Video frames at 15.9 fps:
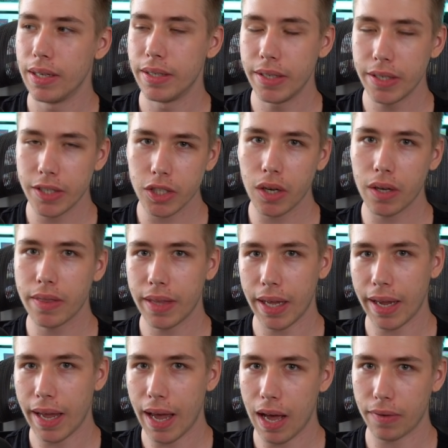Discord
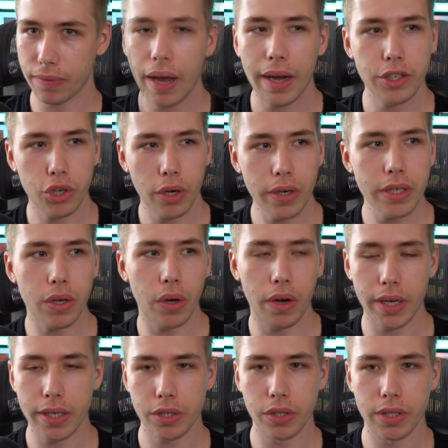they have. I joined it
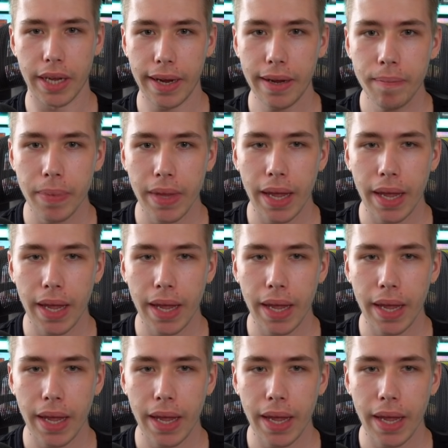earlier today,